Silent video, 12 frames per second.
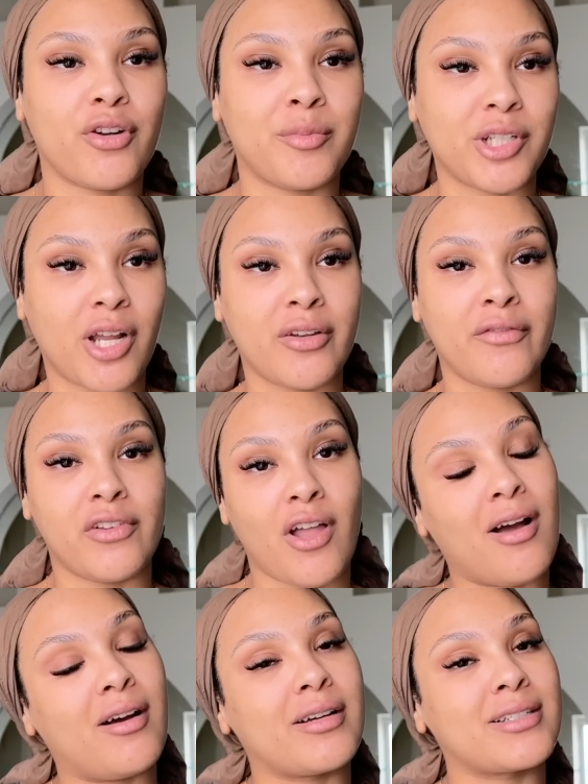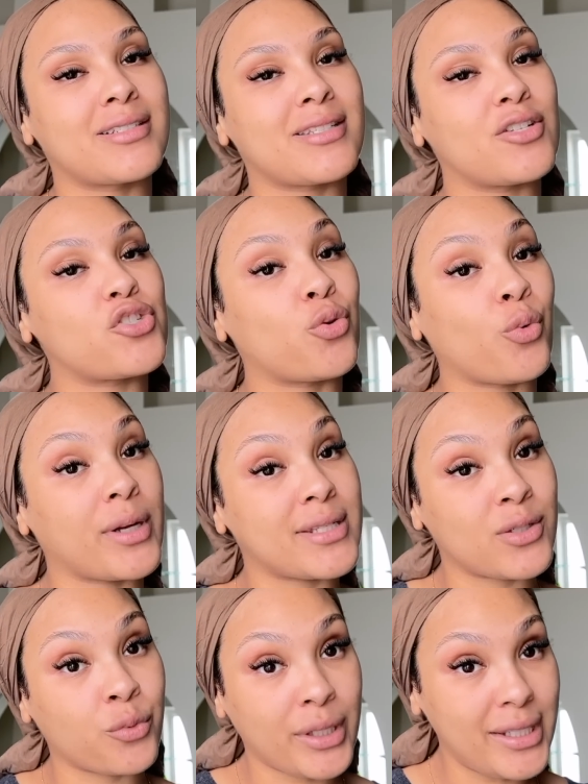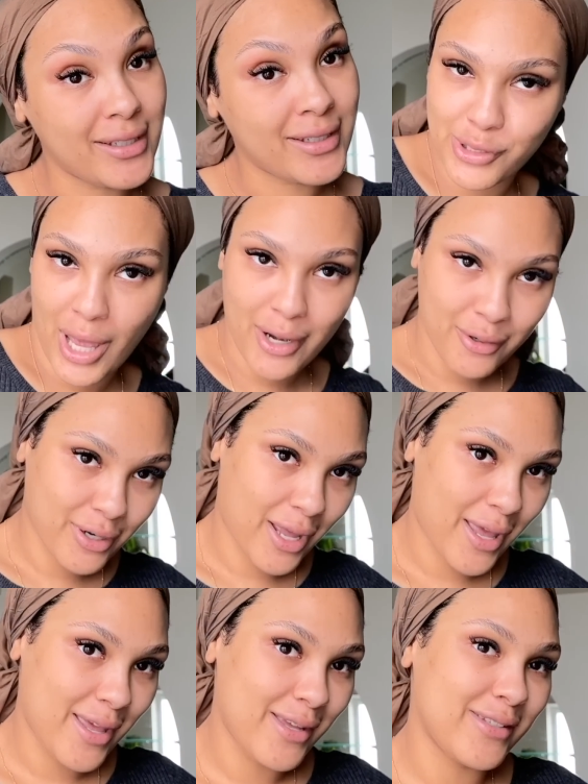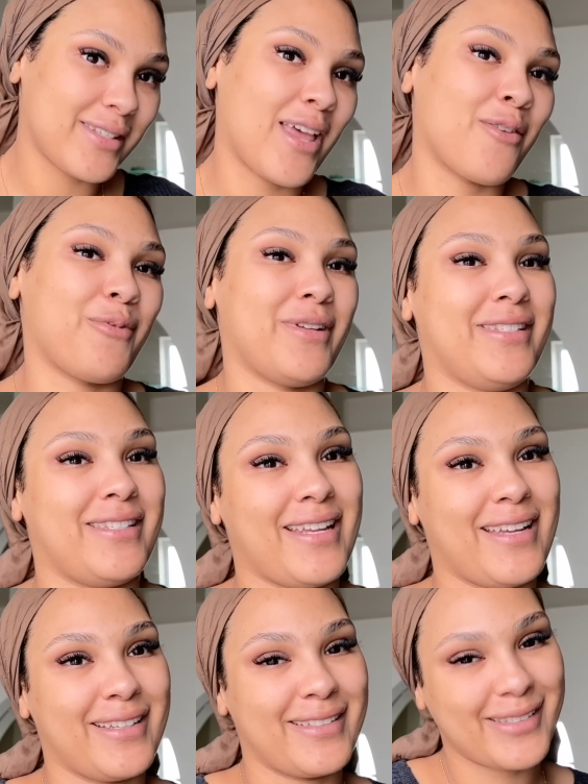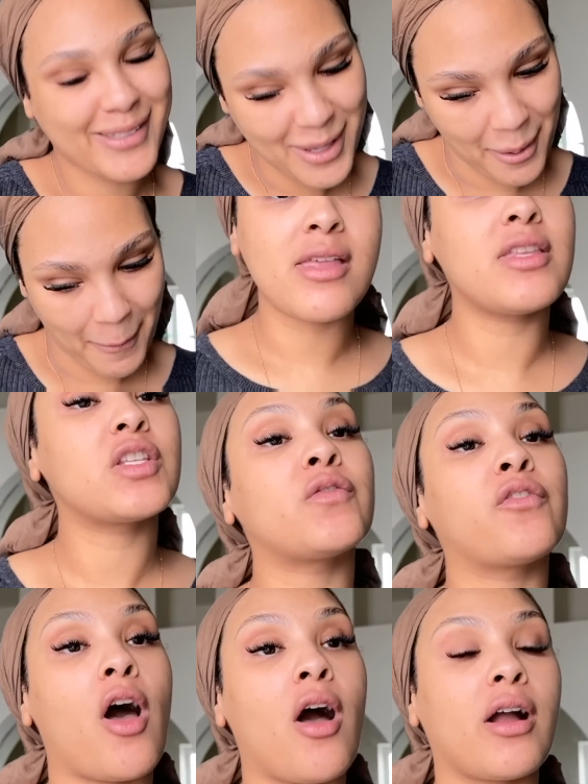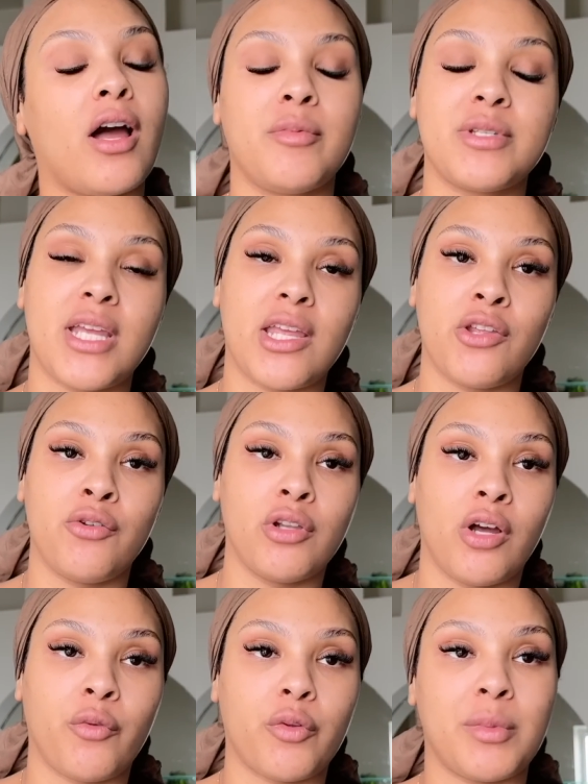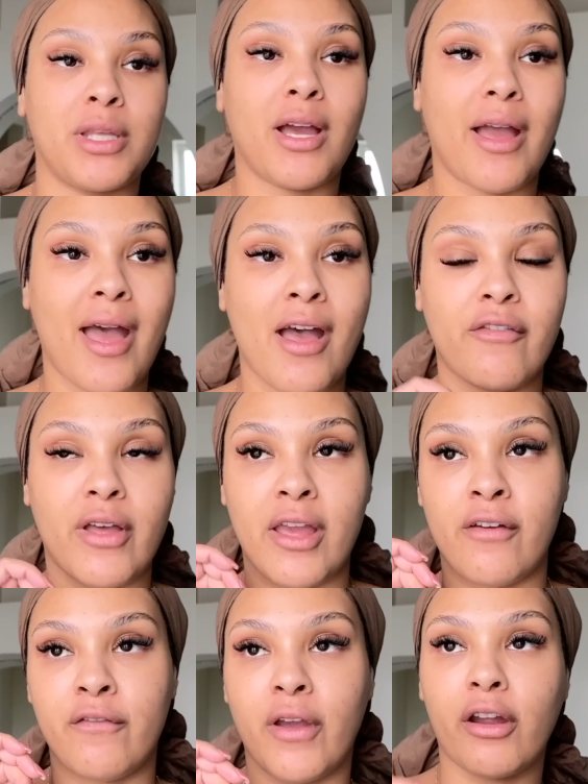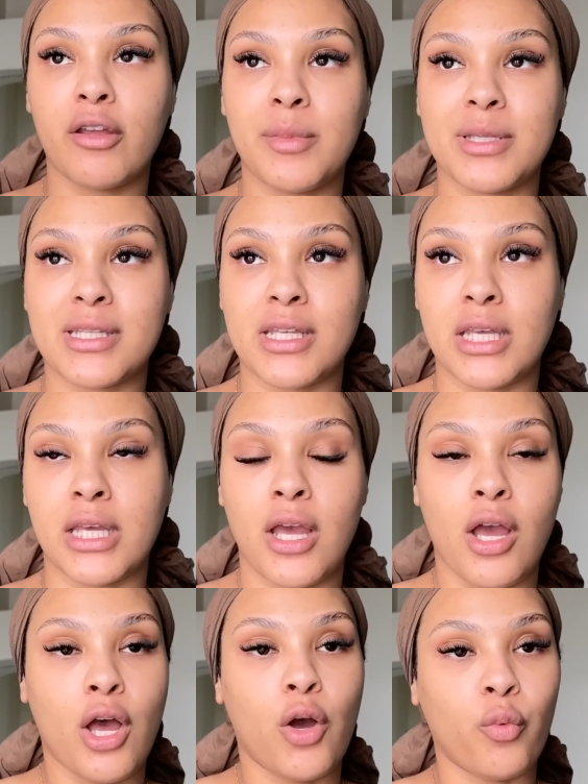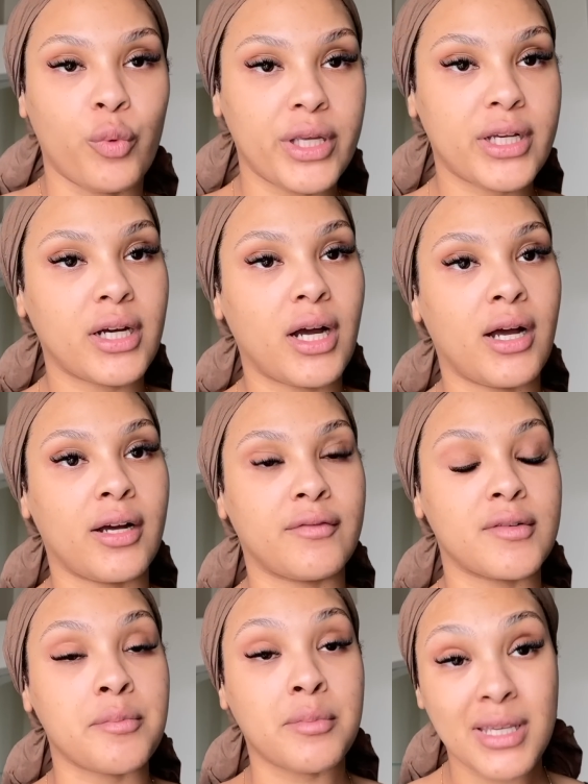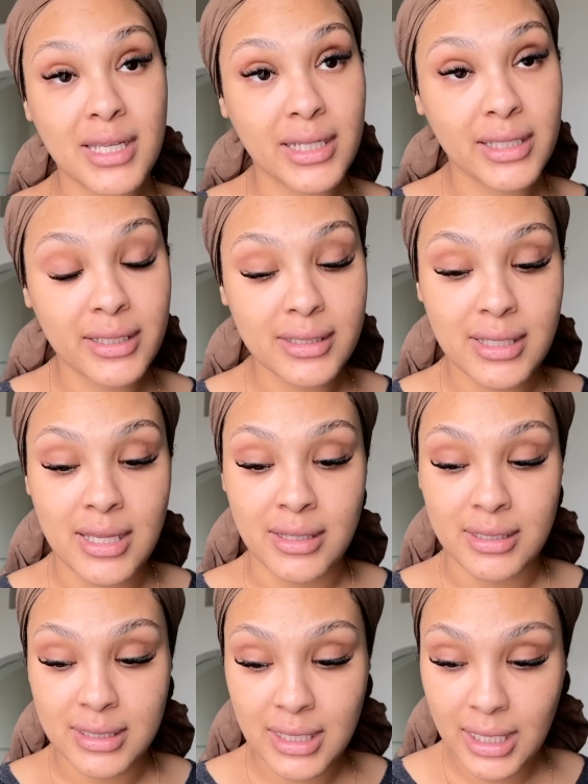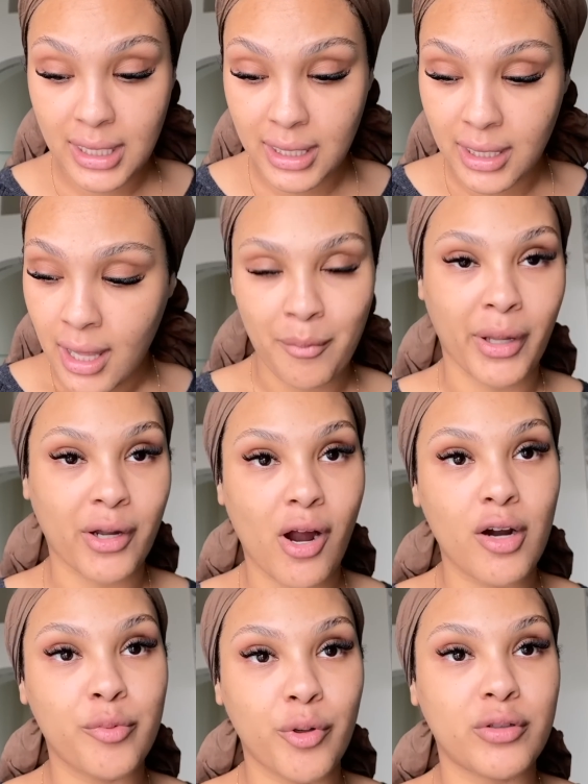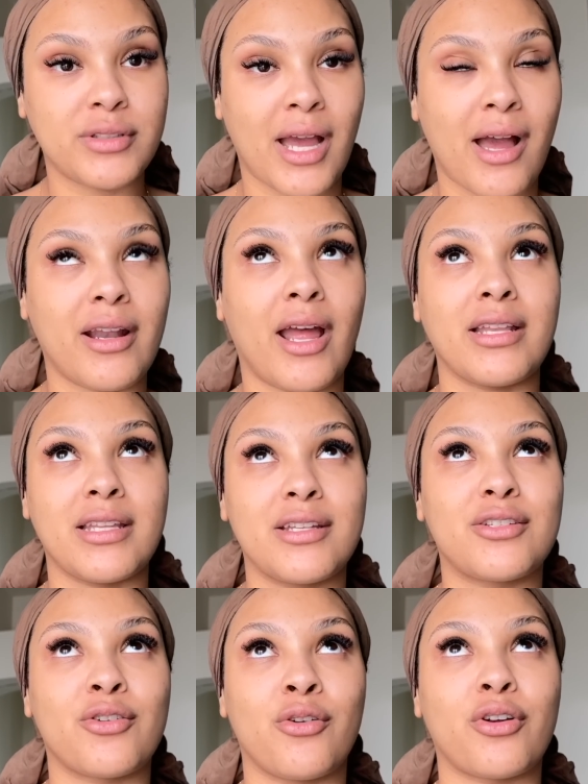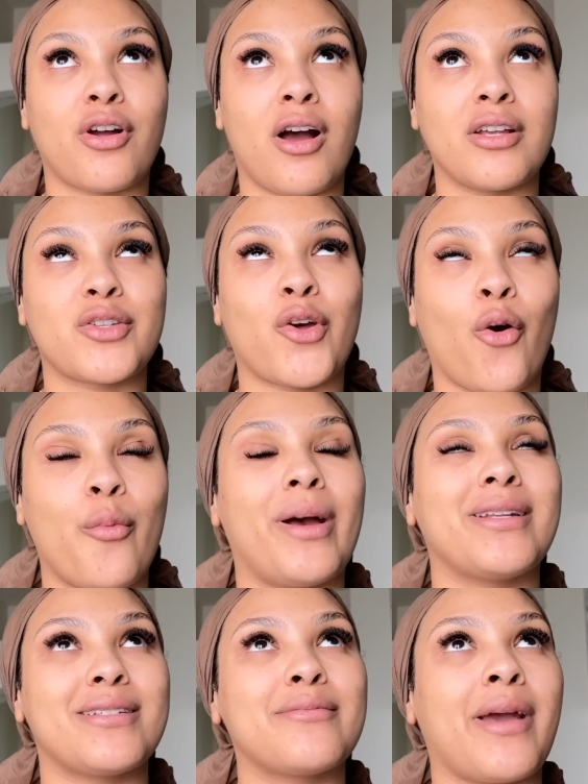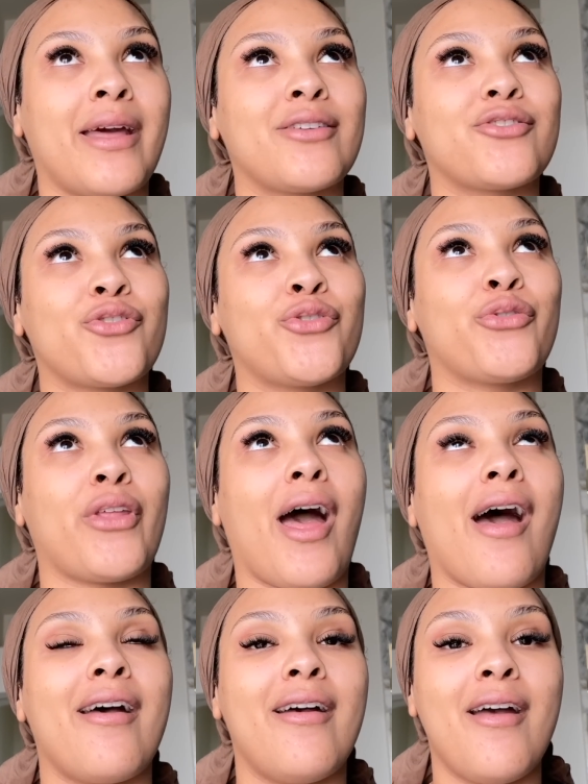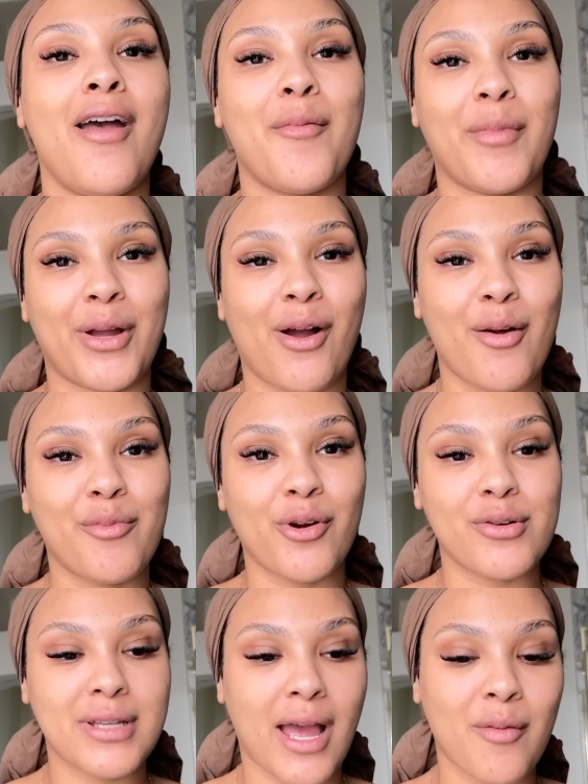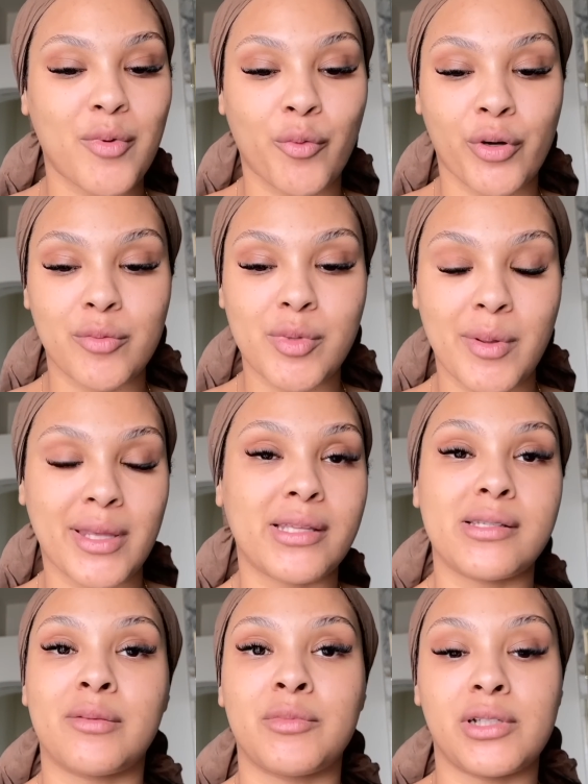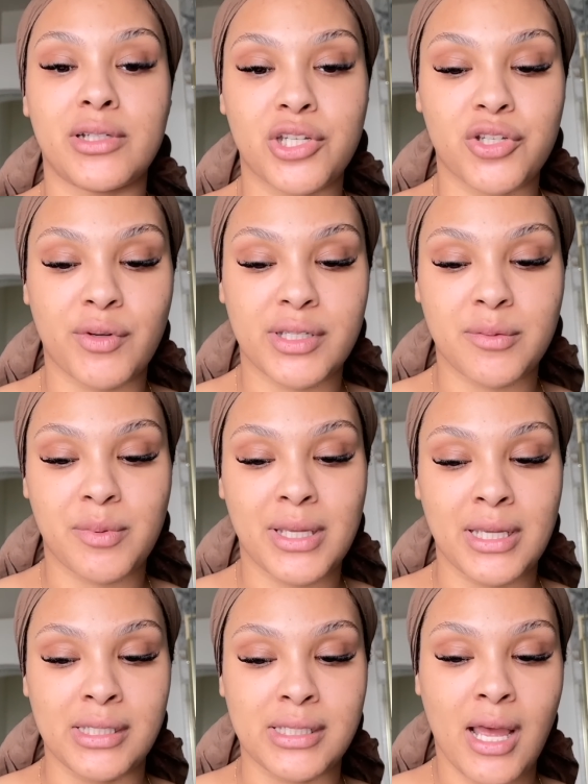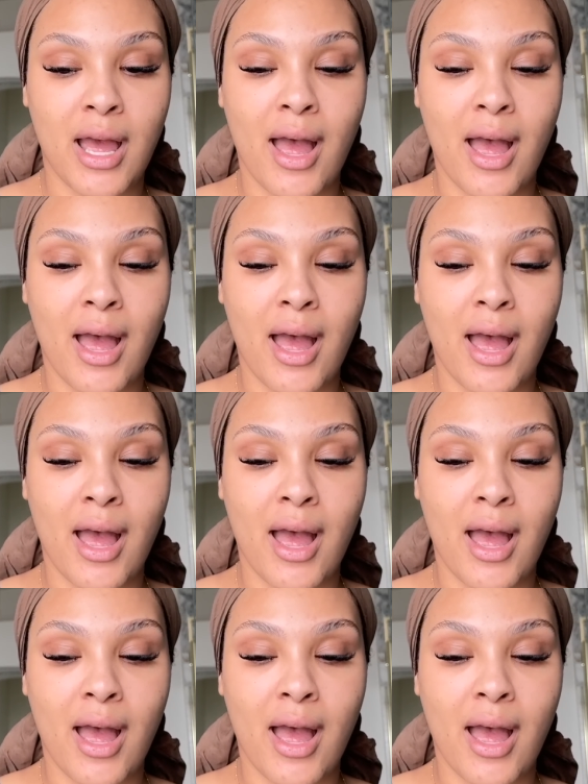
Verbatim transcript: Ramadan vlogs twice a week, Saturdays and Wednesdays. In this vlog, I'll be taking you along with me. I have a very busy week of meetings in the city. My car broke down. I needed to go to Costco, but I didn't manage to do that. My car broke down, but we're gonna be making some delicious recipes.